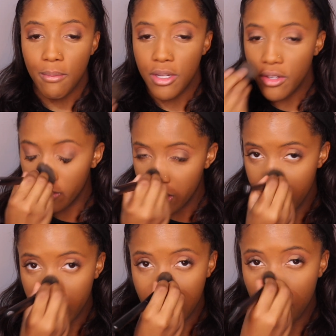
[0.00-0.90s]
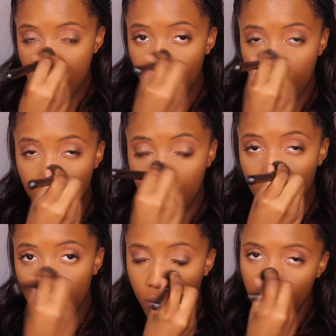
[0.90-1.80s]
I mean, you have to think these
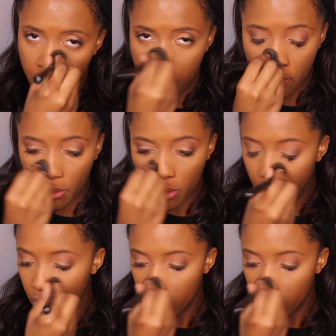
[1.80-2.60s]
people, older people,